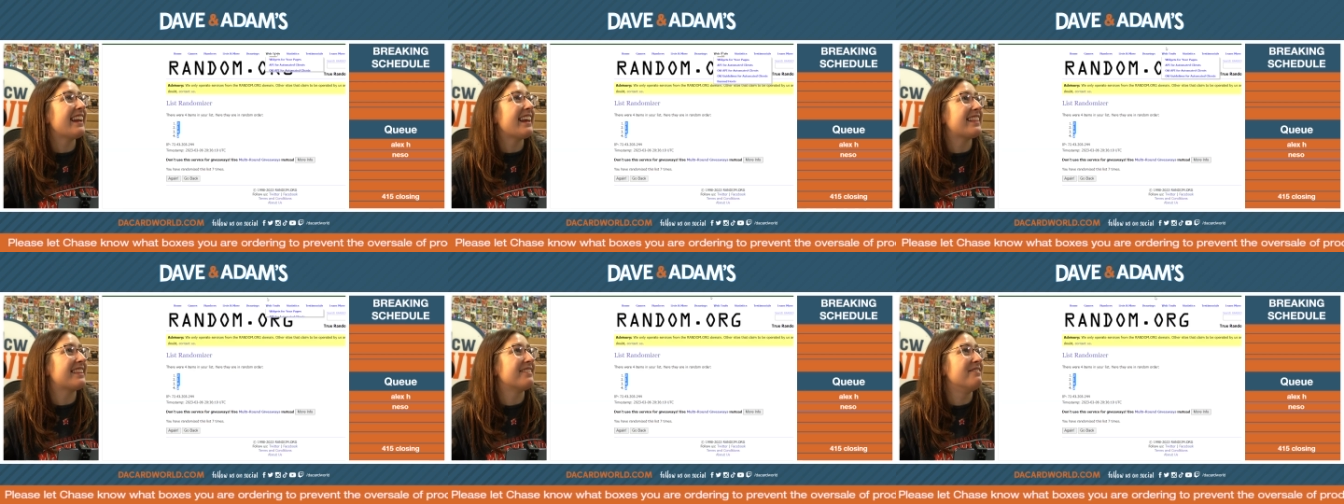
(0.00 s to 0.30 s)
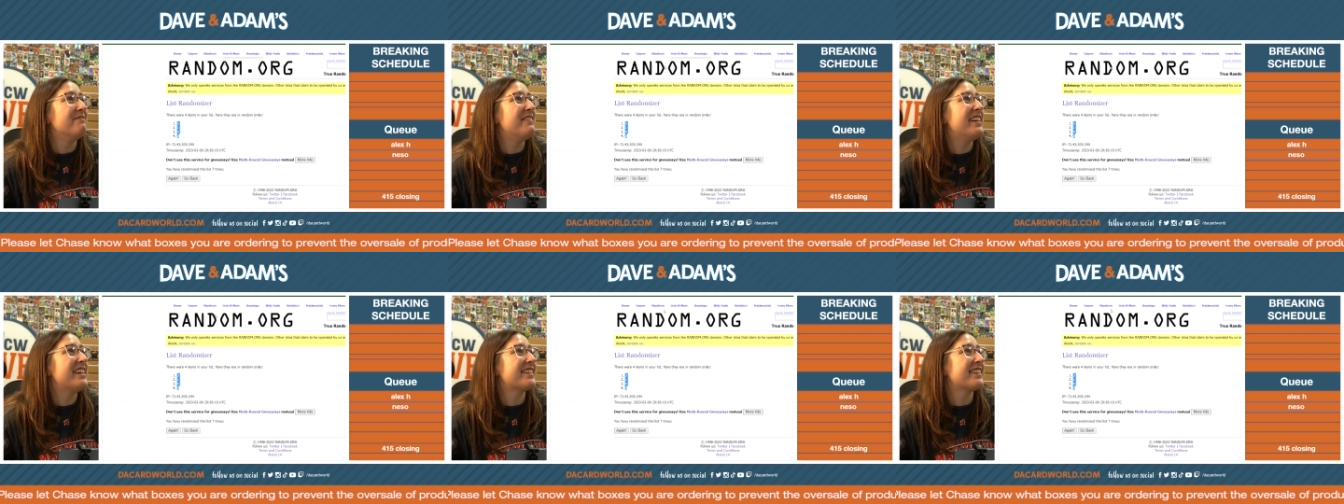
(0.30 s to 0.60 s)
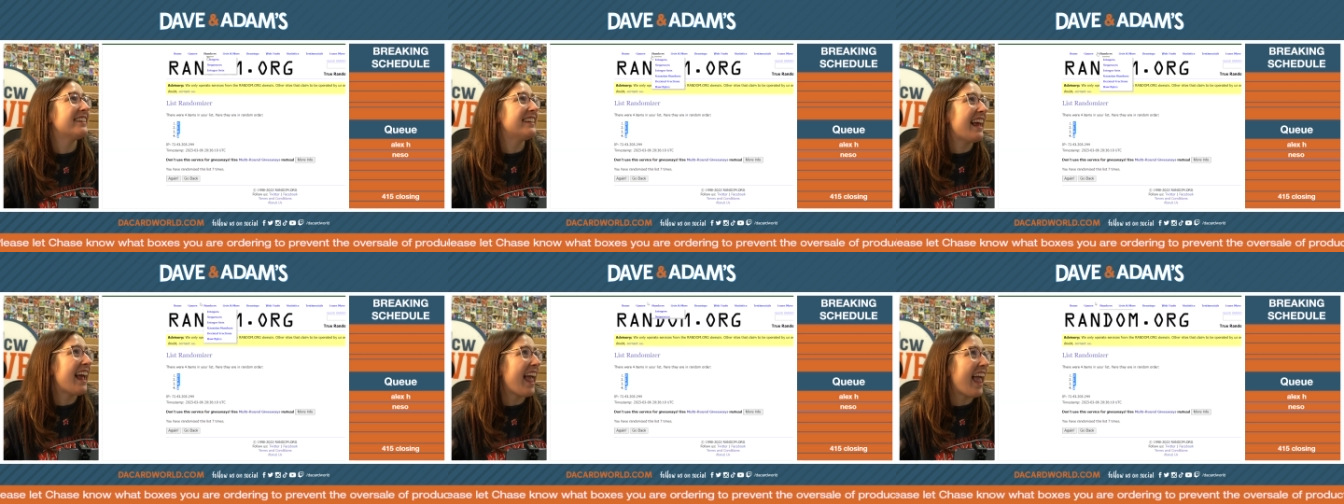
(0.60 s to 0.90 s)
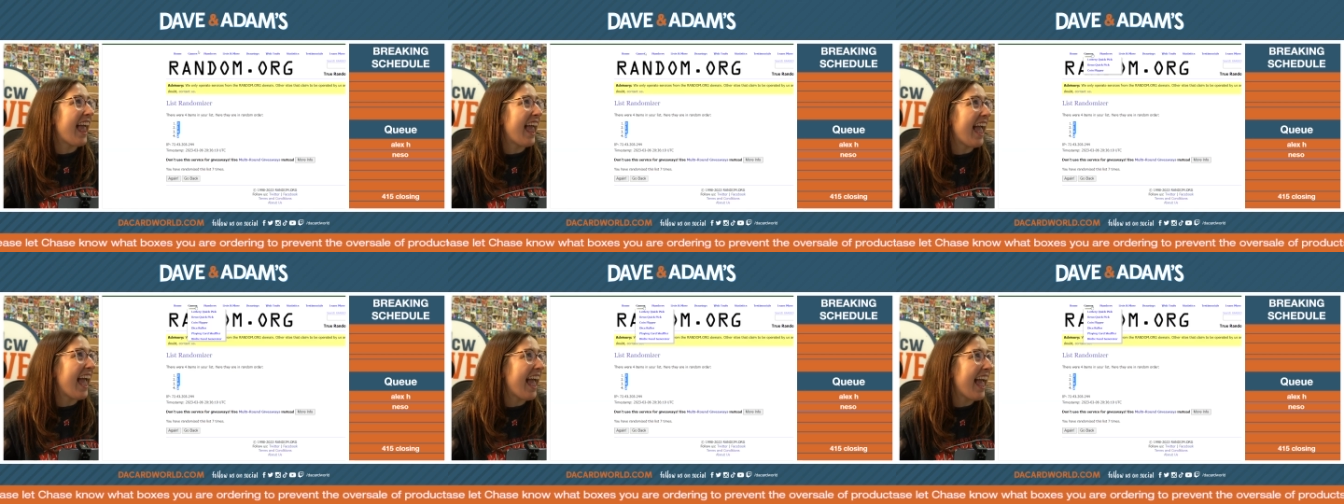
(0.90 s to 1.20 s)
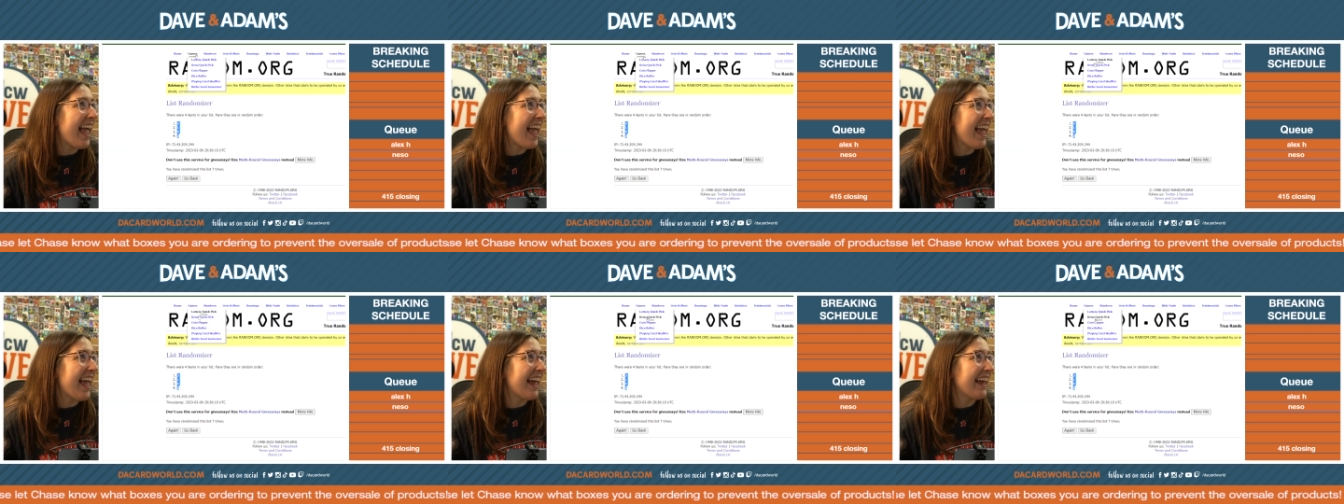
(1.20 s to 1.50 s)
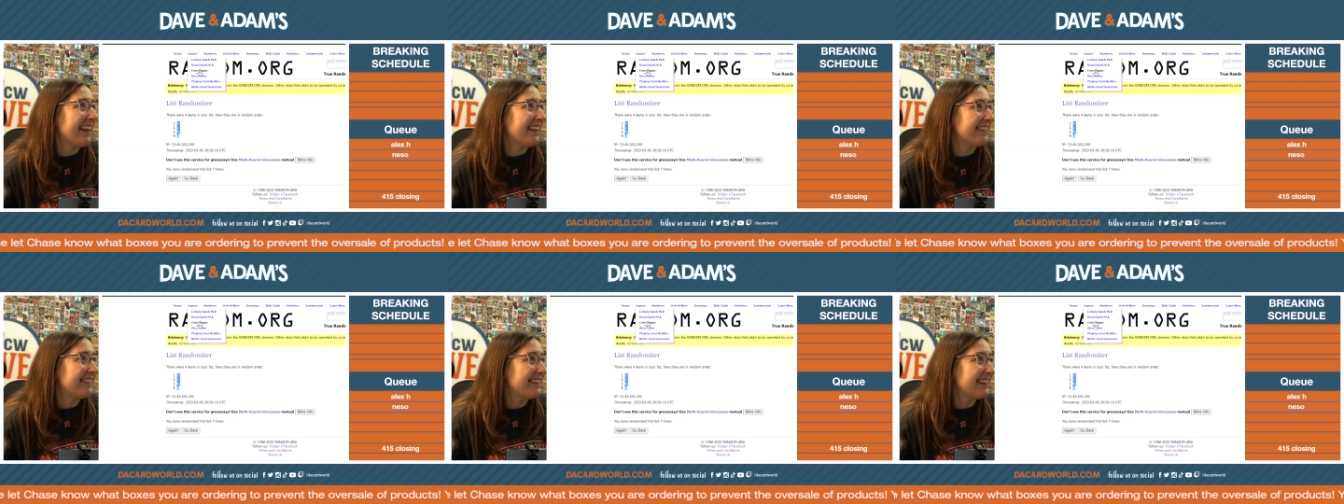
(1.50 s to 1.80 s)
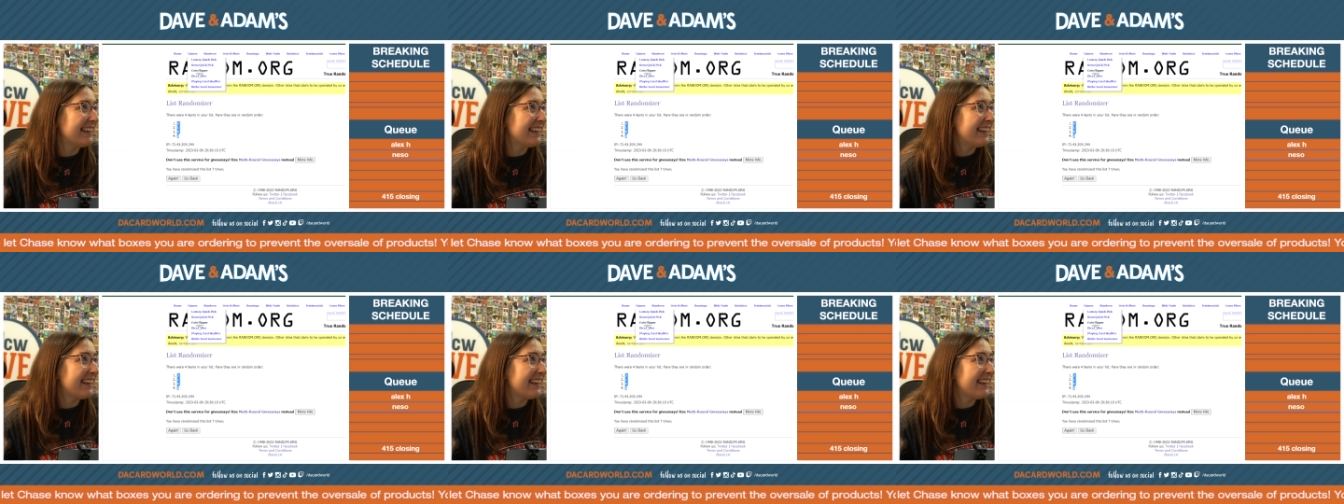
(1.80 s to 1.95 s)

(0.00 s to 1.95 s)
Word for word: at the mission at hand?